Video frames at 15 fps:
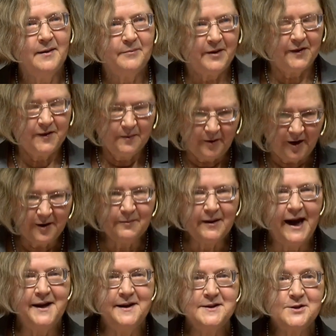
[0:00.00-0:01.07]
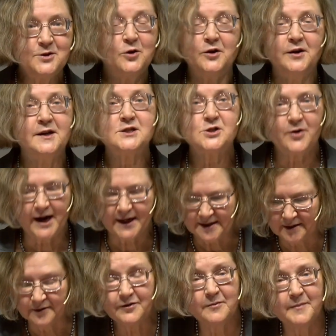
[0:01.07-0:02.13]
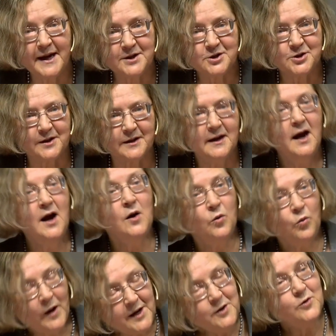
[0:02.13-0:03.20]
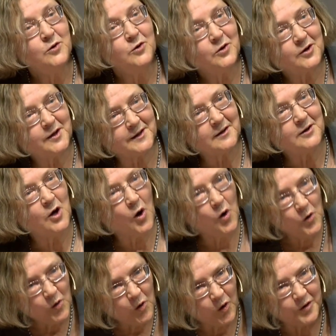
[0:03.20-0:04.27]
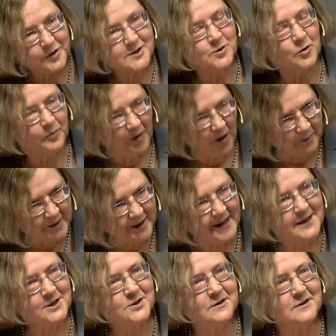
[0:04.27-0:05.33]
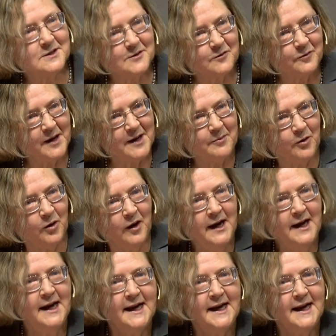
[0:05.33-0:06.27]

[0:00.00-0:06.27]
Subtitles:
but the bottom line is you can extract information when you look at cohorts or populations of people,